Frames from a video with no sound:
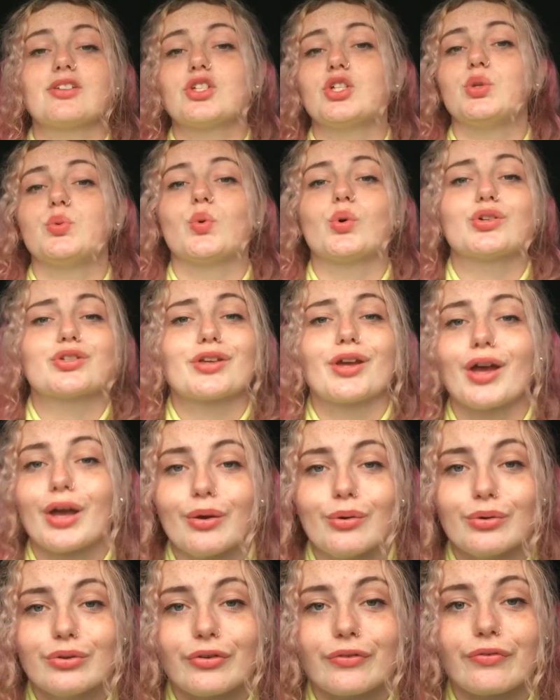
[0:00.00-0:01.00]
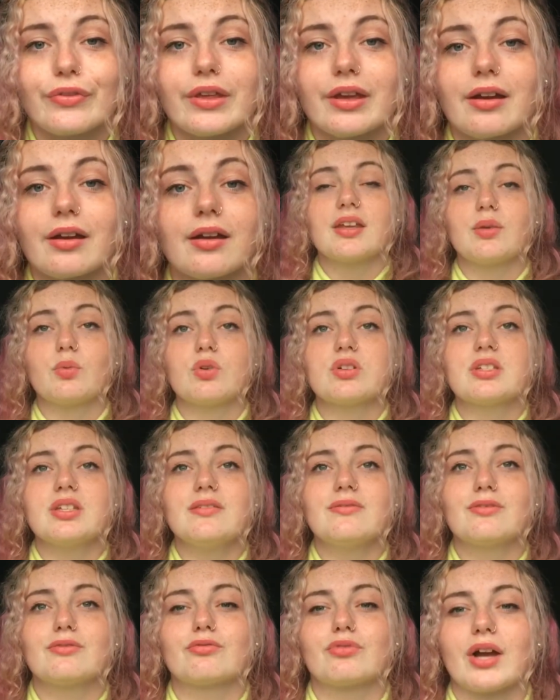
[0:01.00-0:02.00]
she was out of there. It wasn't
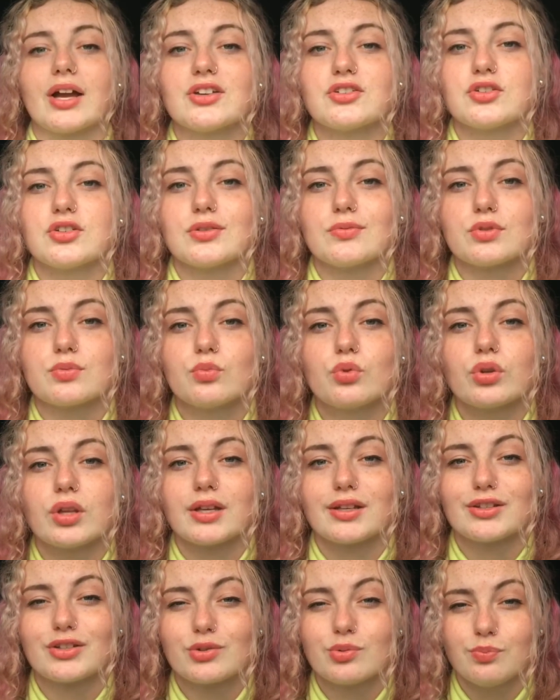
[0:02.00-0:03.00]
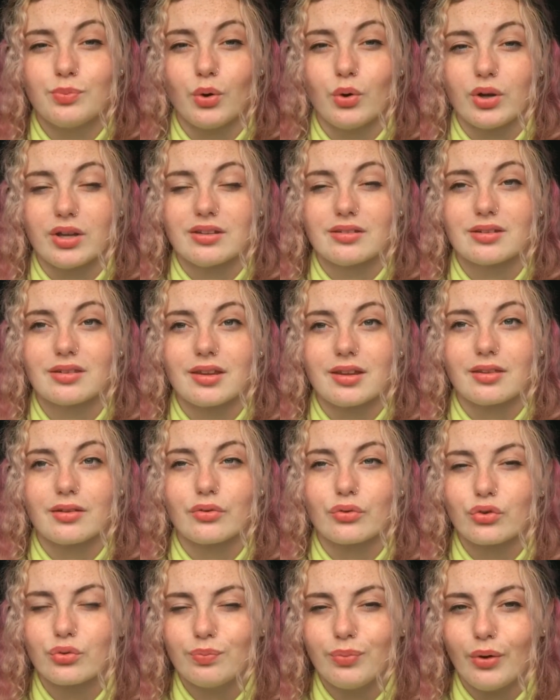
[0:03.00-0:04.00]
even rashes, it was more like spotted, like little
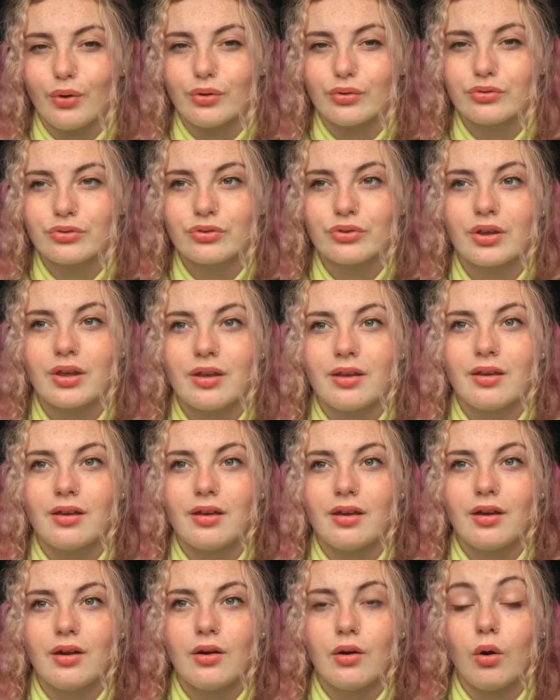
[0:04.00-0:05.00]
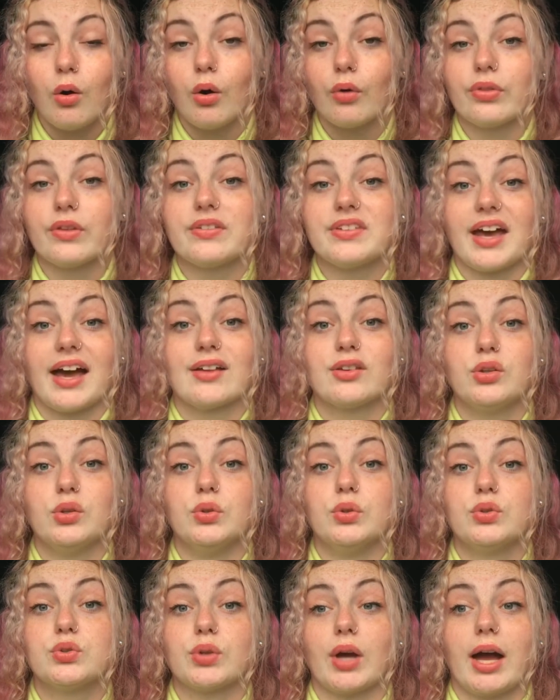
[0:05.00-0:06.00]
spots on the
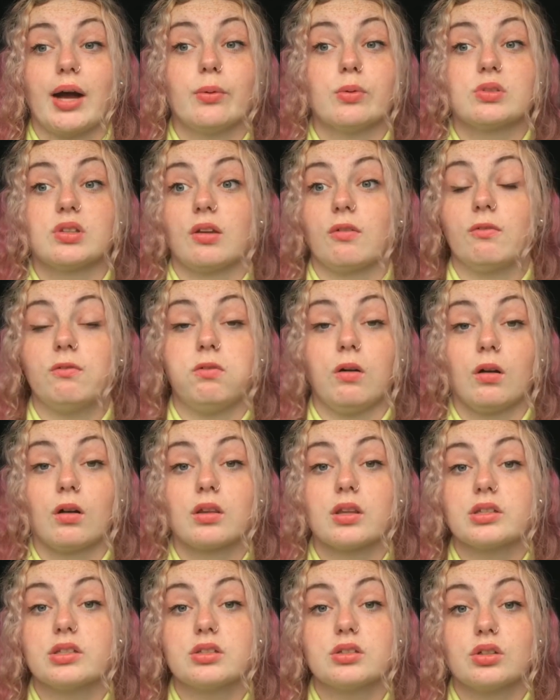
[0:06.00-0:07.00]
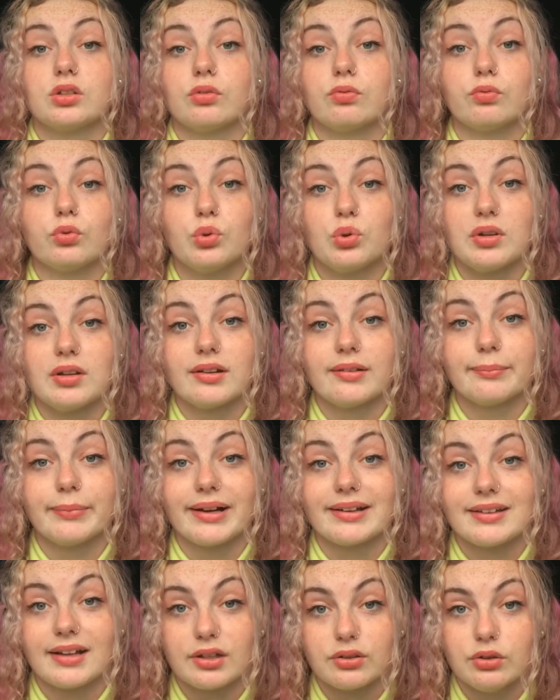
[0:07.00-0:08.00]
tattoo, so I was like, fuck, this is gonna ruin my
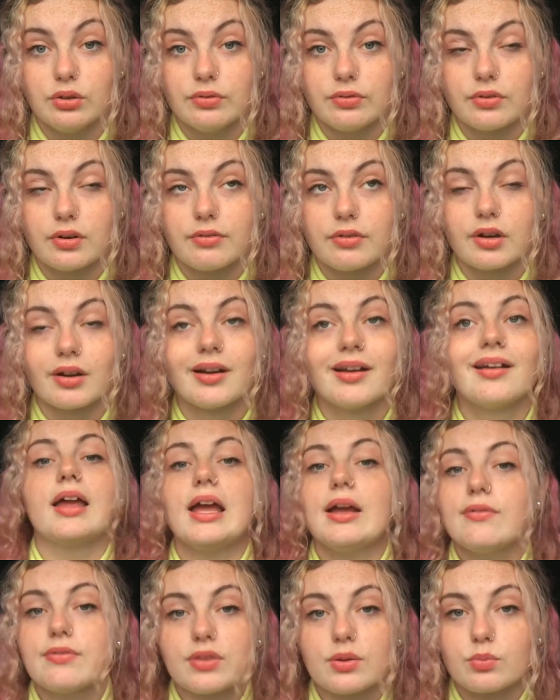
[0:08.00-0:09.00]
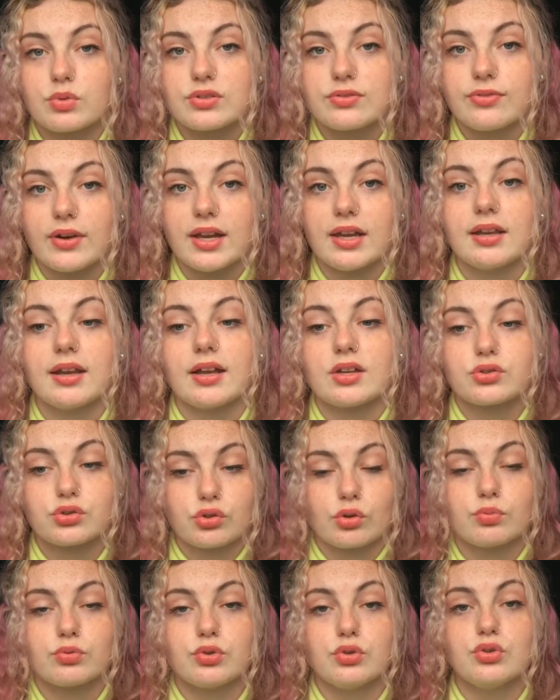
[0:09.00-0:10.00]
tattoo forever. Everything was fine, I
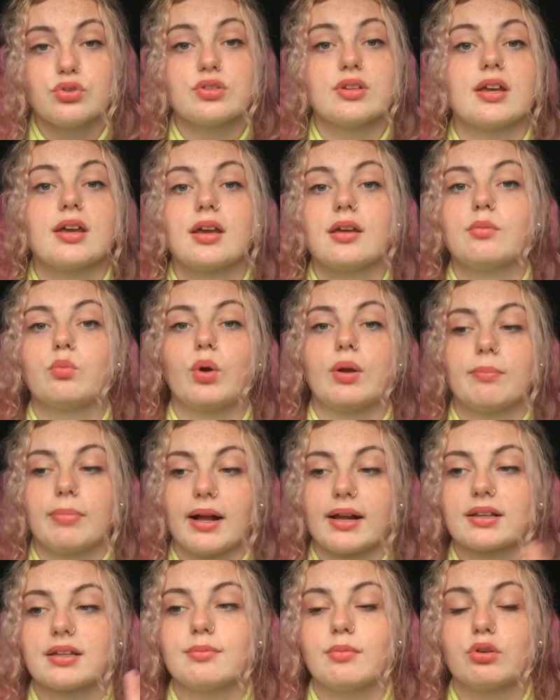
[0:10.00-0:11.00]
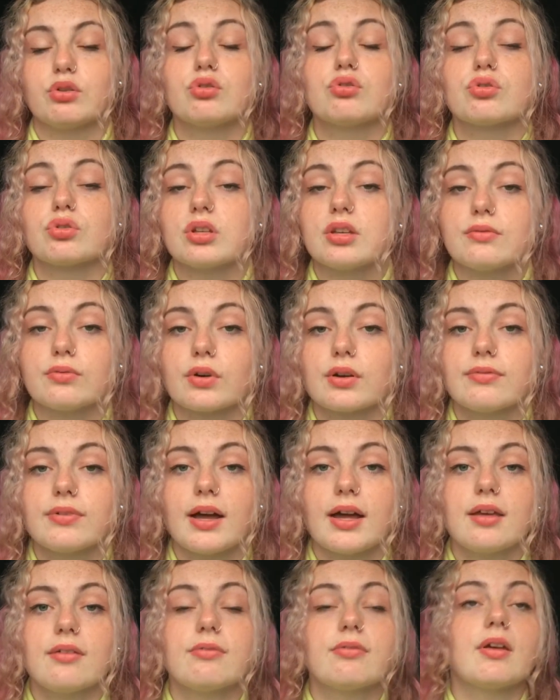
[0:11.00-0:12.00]
stopped using it and went back to my usual
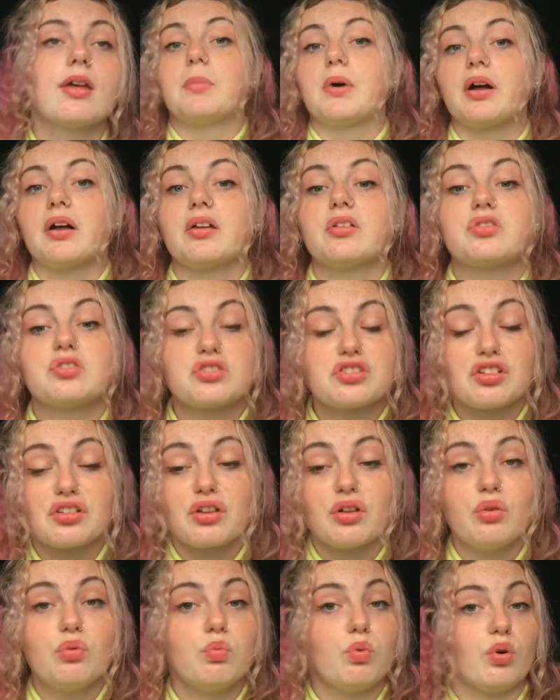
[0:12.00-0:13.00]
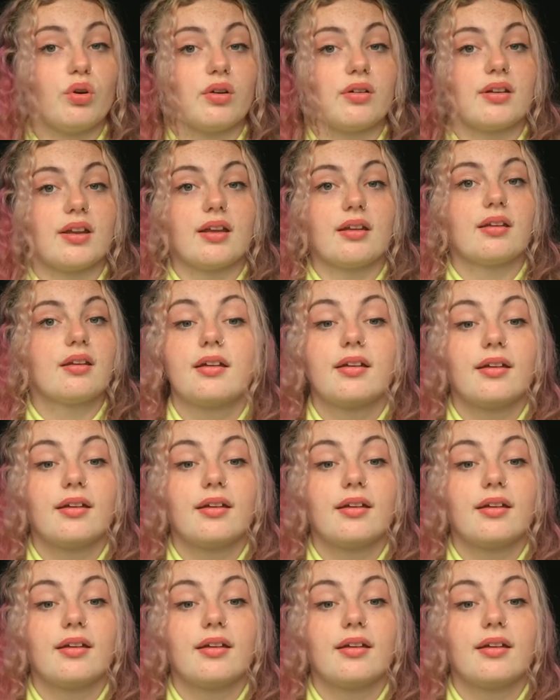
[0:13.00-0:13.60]
E45, but just a little warning,